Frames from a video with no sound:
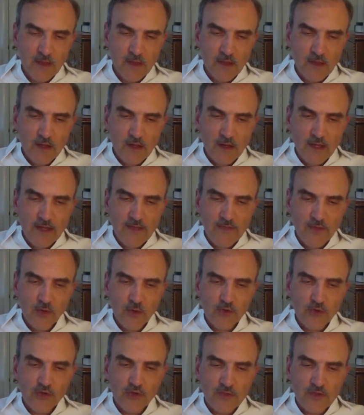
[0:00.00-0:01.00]
And
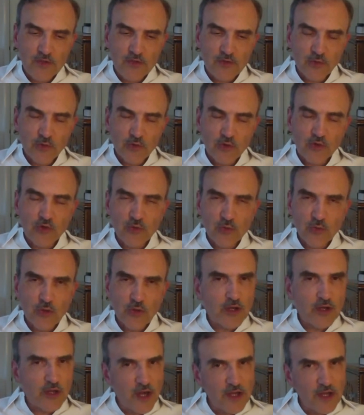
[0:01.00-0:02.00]
those individuals who
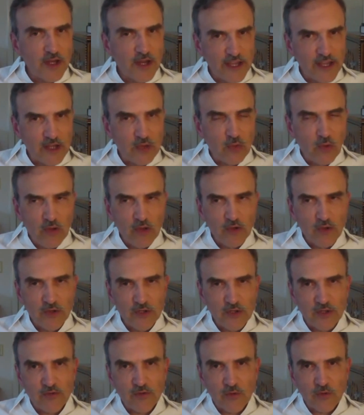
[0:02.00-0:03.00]
are not high
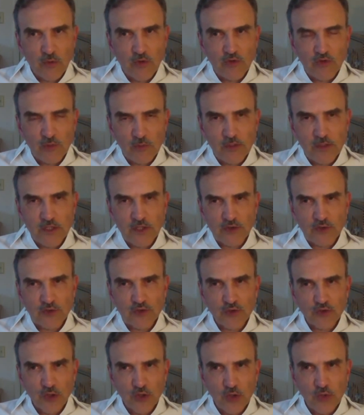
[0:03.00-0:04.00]
quality, of course, are being
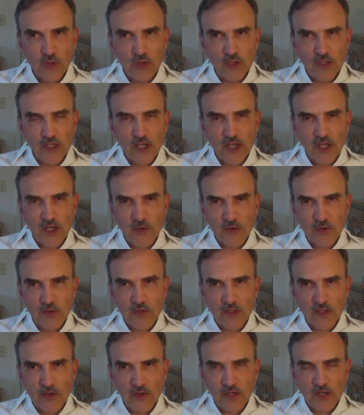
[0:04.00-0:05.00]
slowly getting
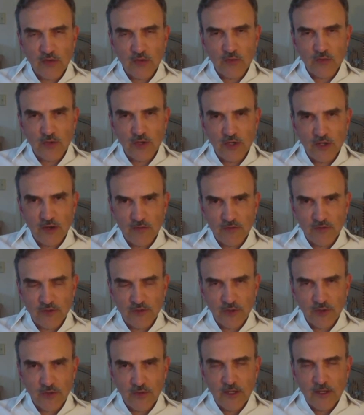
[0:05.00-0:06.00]
rid of.
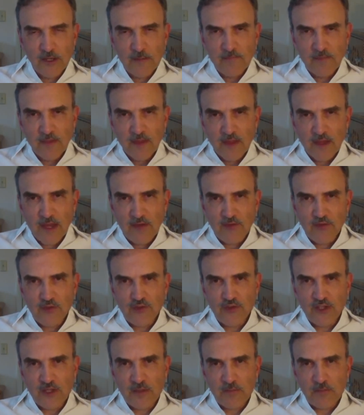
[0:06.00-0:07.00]
So I've
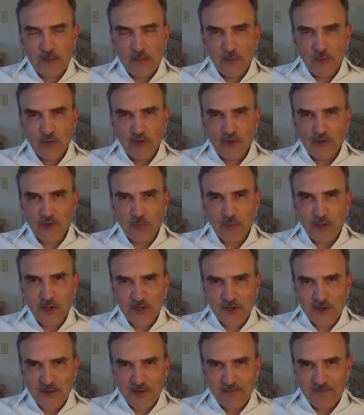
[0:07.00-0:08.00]
seen people
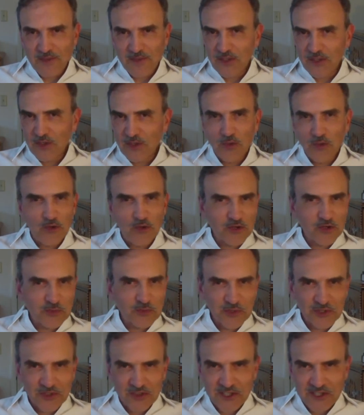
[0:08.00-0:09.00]
disappear, no longer
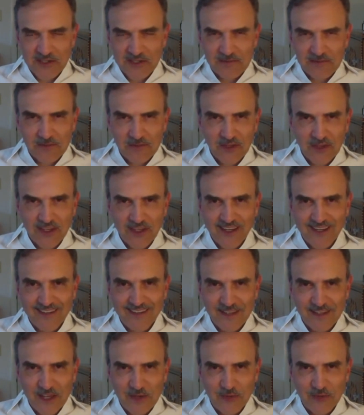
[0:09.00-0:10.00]
work there, okay,
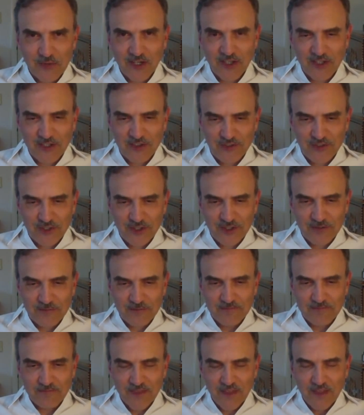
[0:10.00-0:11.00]
and rightly so.
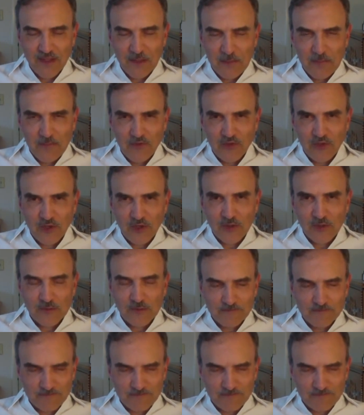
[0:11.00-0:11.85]
So